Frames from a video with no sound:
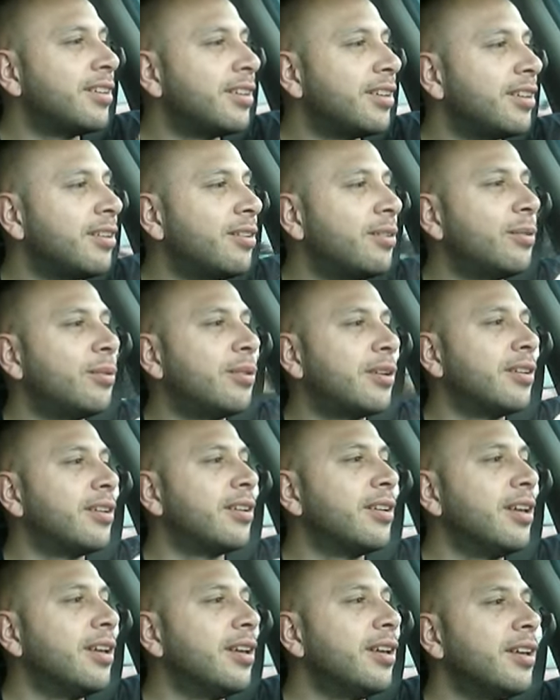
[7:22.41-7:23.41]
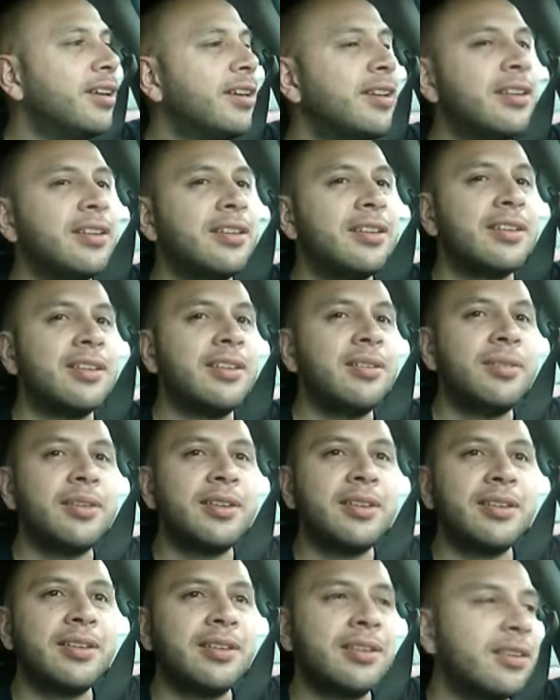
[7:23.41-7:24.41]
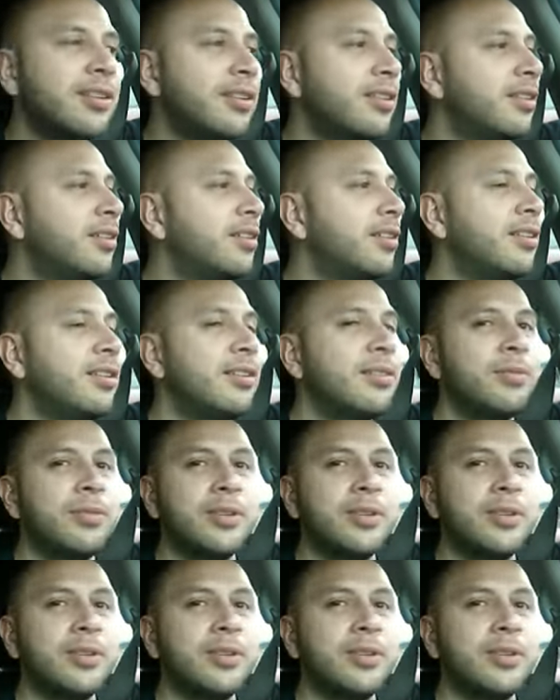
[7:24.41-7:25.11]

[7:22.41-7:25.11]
He don't want he's done